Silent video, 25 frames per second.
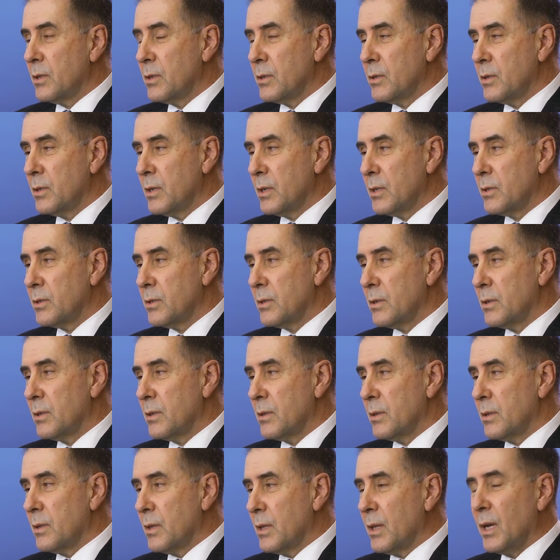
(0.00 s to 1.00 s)
not just
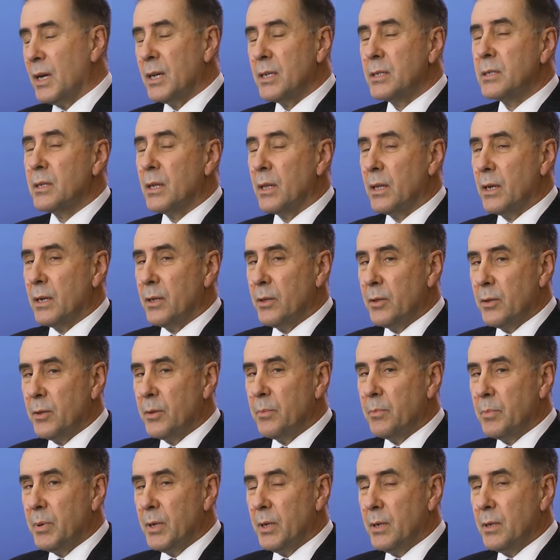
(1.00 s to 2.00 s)
an isolated
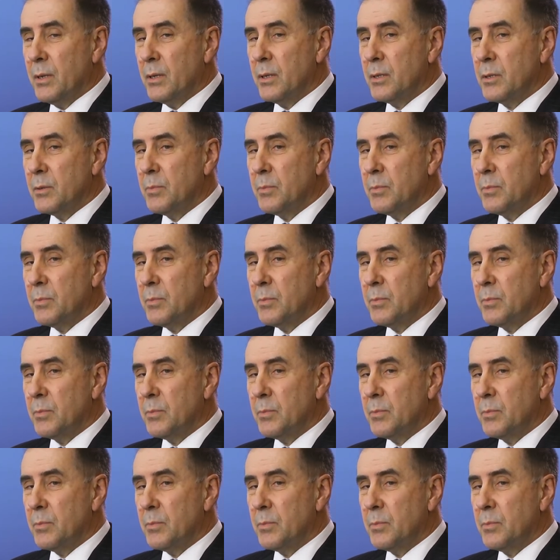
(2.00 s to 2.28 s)
opinion,